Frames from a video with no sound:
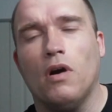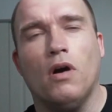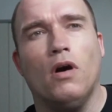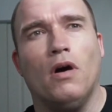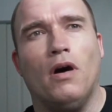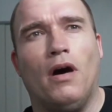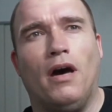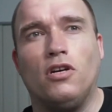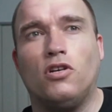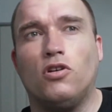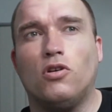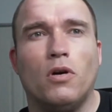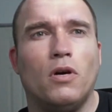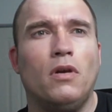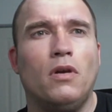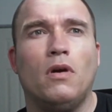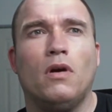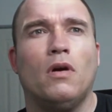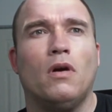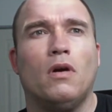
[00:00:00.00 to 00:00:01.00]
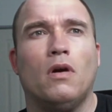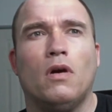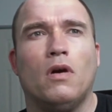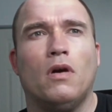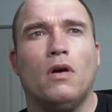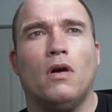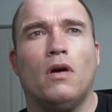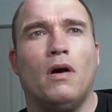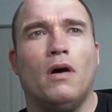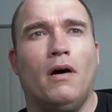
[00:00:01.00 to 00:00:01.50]
I should,
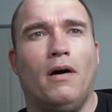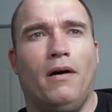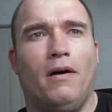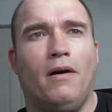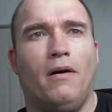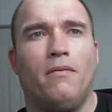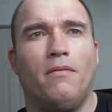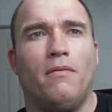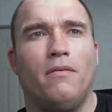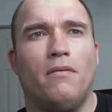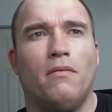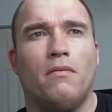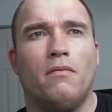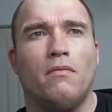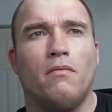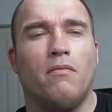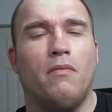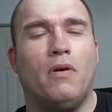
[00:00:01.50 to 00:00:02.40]
but